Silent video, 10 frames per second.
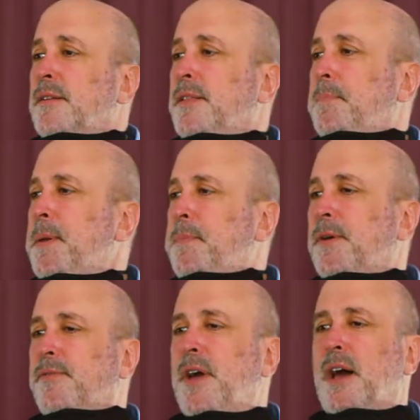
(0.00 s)
the people
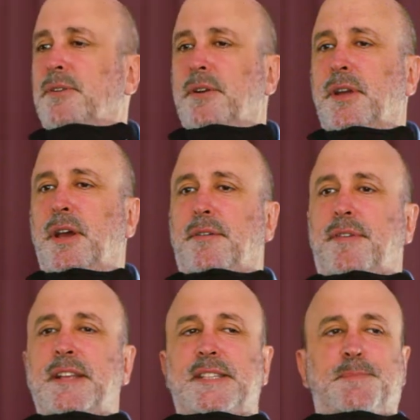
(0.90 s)
of God on earth,
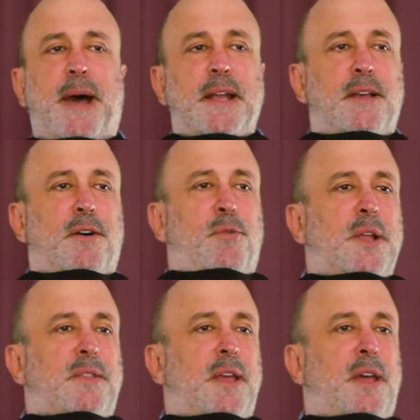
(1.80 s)
in spite of
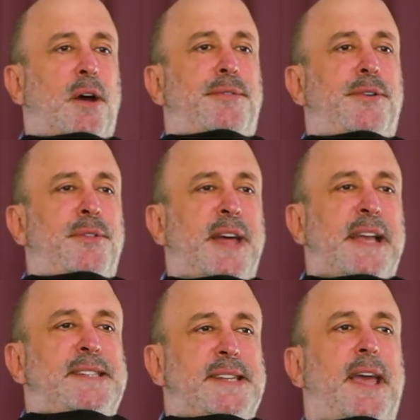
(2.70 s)
what they go through,
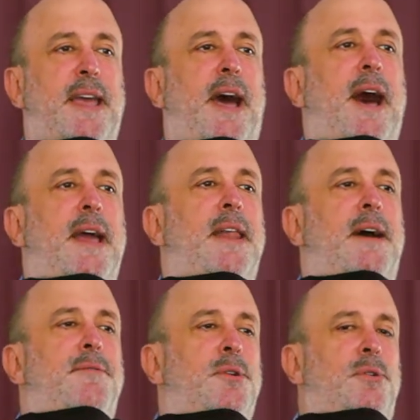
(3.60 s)
they say, I
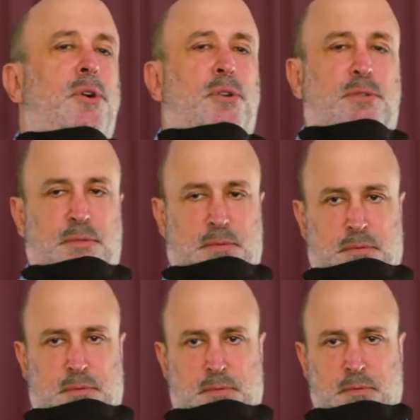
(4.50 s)
love you, Lord.
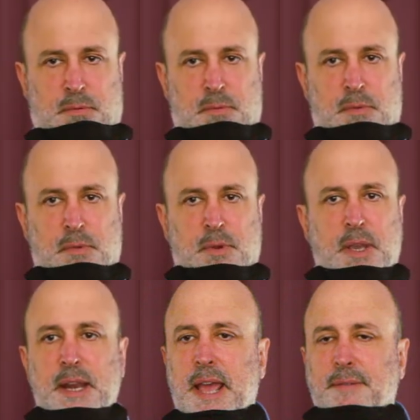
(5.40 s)

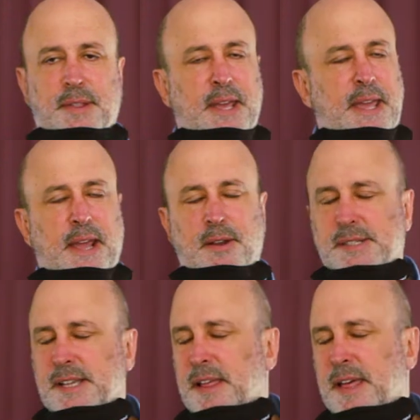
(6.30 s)
In heaven, they cannot
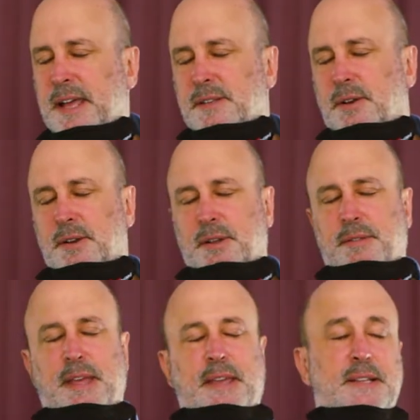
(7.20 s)
say that. On earth,
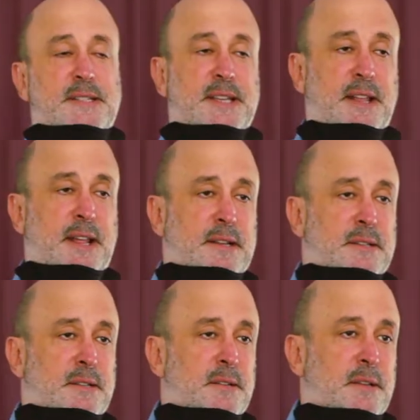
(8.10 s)
they can say that.
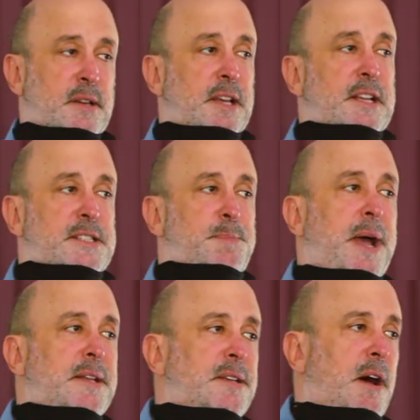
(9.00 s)
In
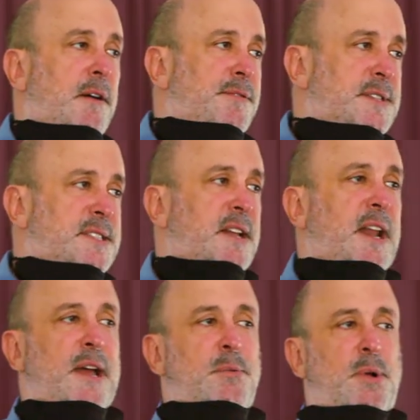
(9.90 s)
spite of, still
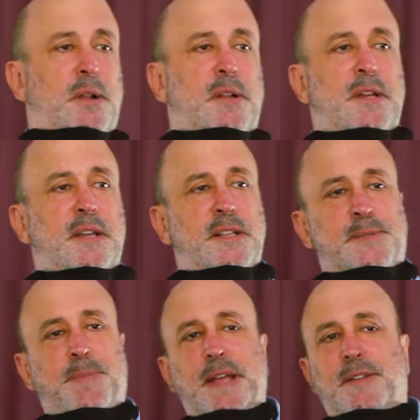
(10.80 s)
I will. In
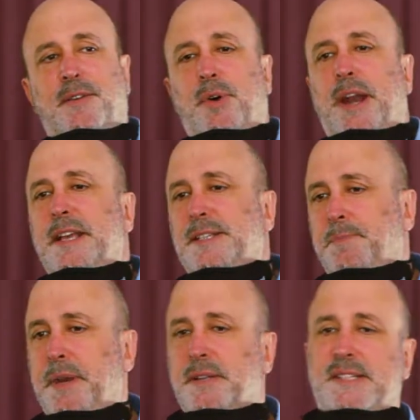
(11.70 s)
spite of what I
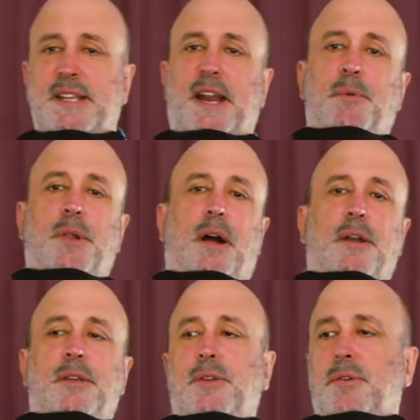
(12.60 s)
experience, still I will
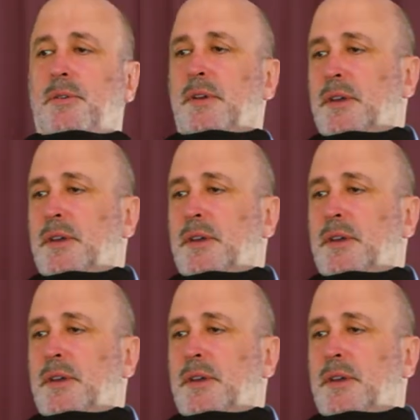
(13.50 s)
honor you.